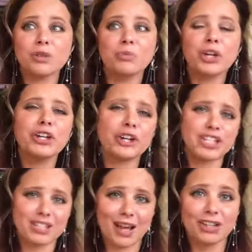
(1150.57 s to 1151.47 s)
Also,
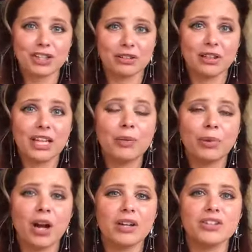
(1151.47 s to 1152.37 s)
Mercury just entered
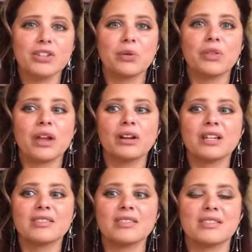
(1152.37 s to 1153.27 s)
Libra, so
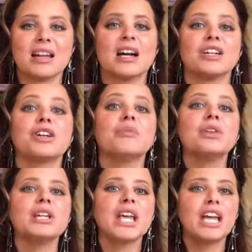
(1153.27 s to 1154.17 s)
there is this
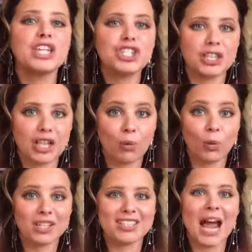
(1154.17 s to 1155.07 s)

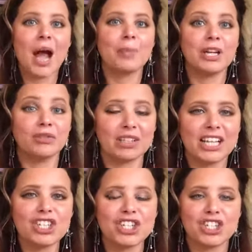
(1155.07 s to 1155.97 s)
communication that wants to happen
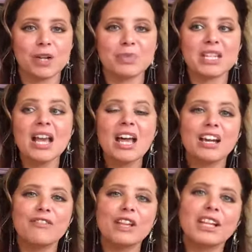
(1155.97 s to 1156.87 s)
in relationships,
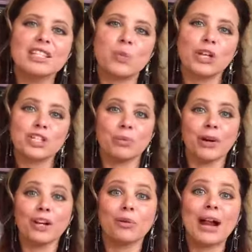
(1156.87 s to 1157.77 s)
and I feel like it's
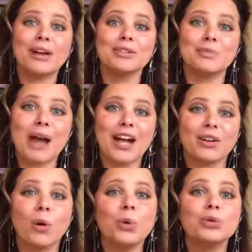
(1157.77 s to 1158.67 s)
wanting to bring
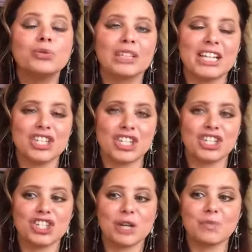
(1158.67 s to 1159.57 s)
around back old
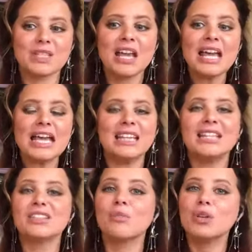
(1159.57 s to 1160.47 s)
relationships
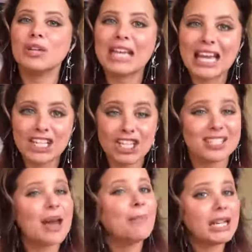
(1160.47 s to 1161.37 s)
and these
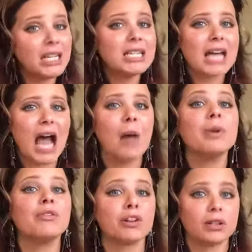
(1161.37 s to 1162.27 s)
communications that might need to
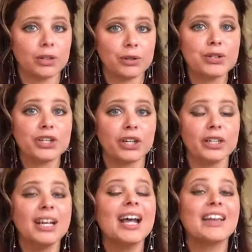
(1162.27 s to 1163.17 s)
happen for
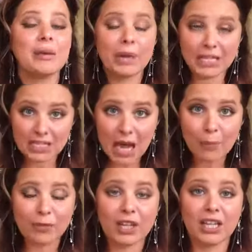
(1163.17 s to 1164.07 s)
closure, and that might
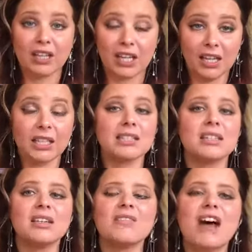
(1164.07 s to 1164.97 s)
need to happen for
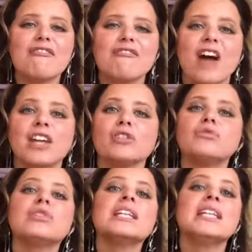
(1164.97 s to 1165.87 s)
healing, to give that
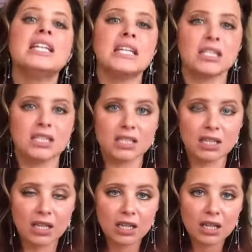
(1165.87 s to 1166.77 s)
final
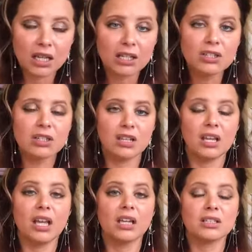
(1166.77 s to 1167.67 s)
release
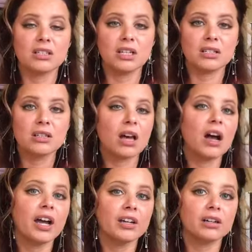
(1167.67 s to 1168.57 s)
into
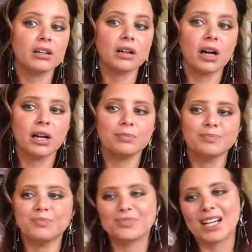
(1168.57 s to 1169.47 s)
the higher,
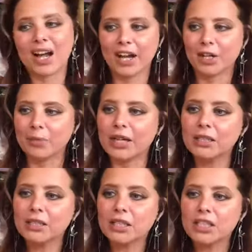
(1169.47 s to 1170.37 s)
not
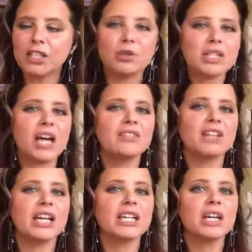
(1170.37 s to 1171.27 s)
higher, but it's
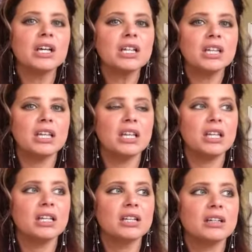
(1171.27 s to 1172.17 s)
kind of like
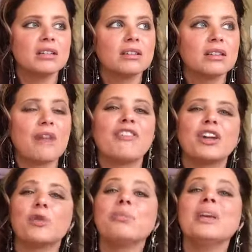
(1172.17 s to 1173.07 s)

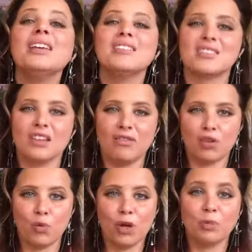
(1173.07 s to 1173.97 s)
that final
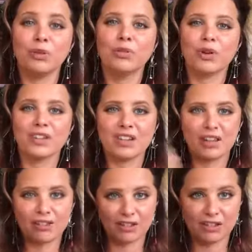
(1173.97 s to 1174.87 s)
piece, if you will,
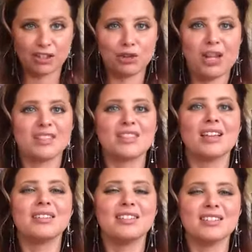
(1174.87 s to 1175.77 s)
before the death, and to
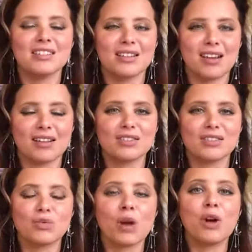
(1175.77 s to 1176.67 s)
transcend into the
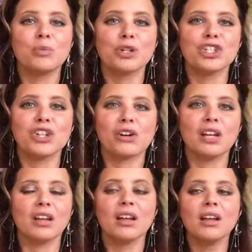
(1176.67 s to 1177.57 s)
next realm or
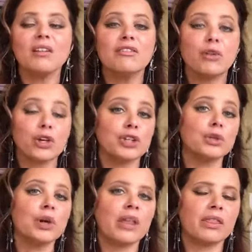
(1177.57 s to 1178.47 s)
journey
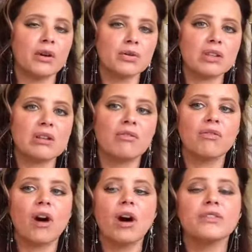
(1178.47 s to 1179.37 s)
for you and those
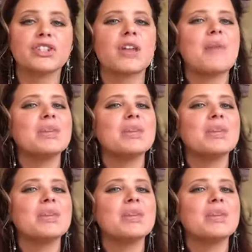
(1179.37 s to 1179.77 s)
involved.